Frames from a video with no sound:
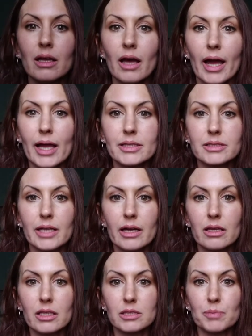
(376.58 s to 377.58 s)
I hate to tell
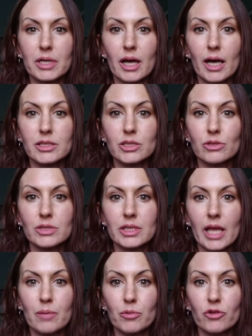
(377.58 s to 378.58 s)
you this, but God's using
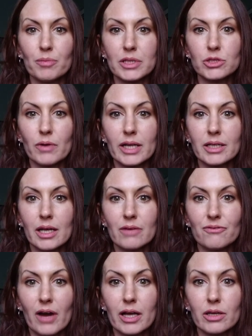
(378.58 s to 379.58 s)
that movement to
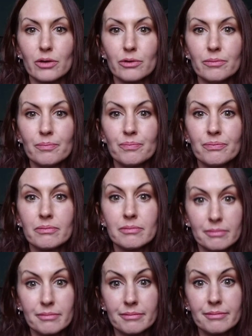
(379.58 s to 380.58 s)
identify you.
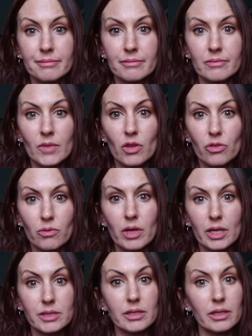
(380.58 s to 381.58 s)

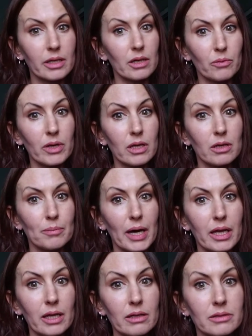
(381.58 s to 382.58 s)
He's going to get rid of you,
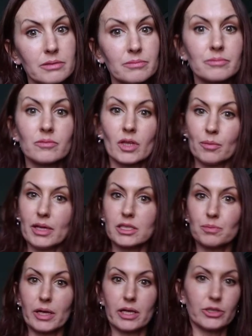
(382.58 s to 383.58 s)
buddy. Let me
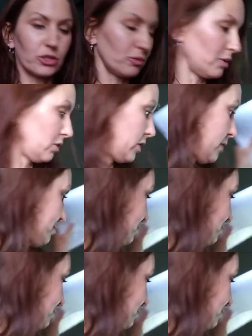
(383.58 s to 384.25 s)
explain it to you real good.